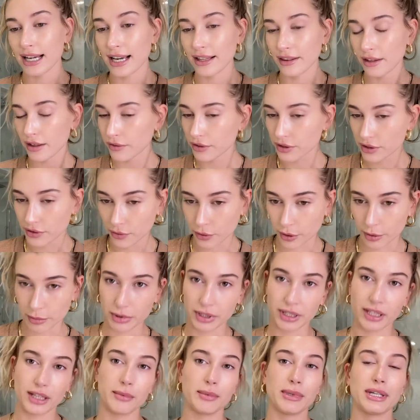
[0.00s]
I love this
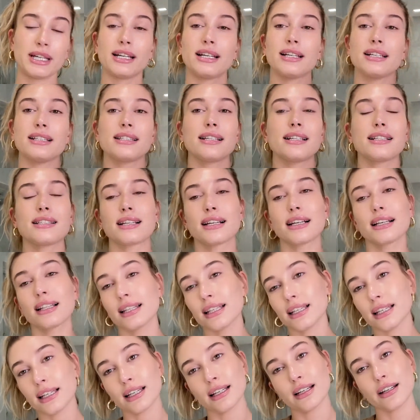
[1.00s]
formula because it's a
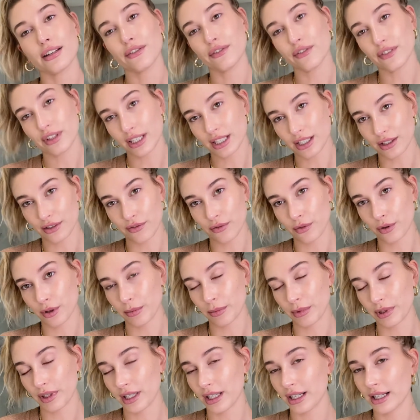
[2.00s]
clean, vegan
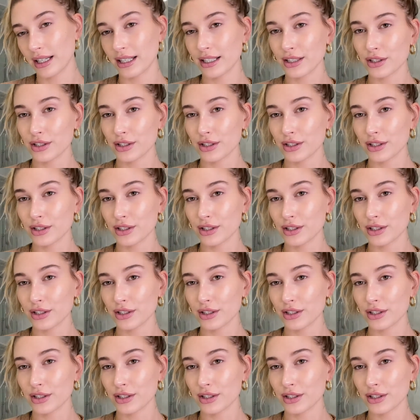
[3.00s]
formula.